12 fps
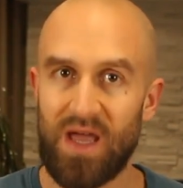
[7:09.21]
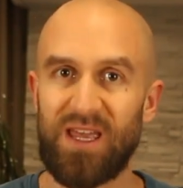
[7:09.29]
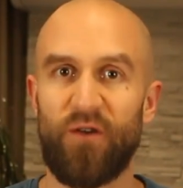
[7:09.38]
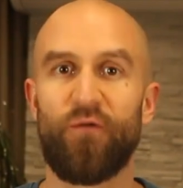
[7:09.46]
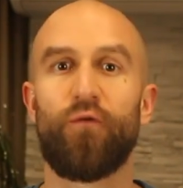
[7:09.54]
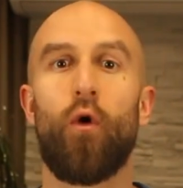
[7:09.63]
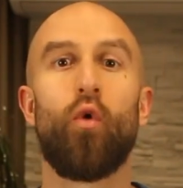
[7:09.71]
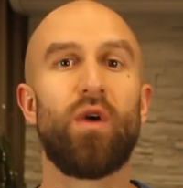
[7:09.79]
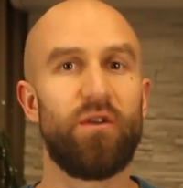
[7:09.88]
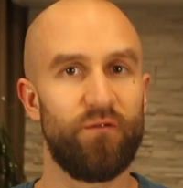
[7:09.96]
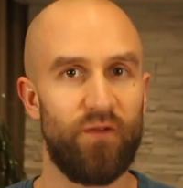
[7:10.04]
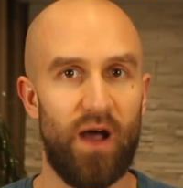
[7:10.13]
can fall
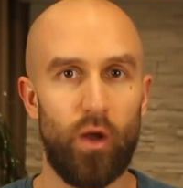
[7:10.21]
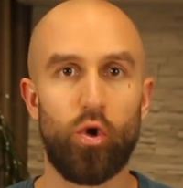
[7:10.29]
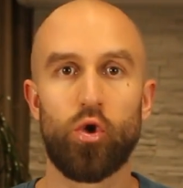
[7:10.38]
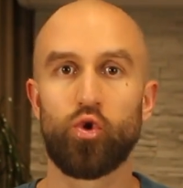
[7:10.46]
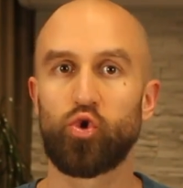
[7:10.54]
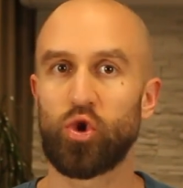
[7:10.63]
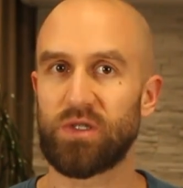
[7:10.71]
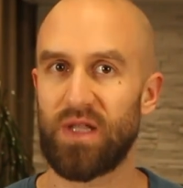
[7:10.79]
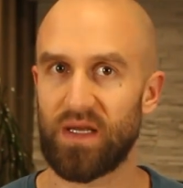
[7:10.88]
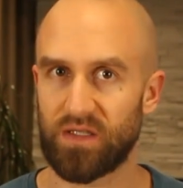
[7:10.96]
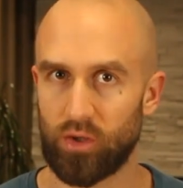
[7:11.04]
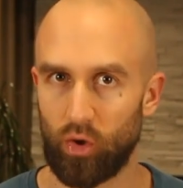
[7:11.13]
in value just
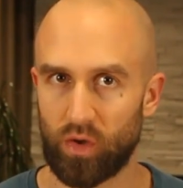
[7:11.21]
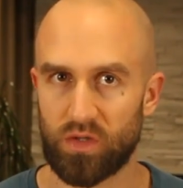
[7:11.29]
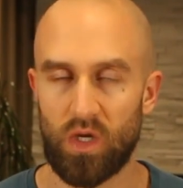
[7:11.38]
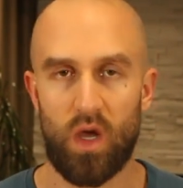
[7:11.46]
like stocks.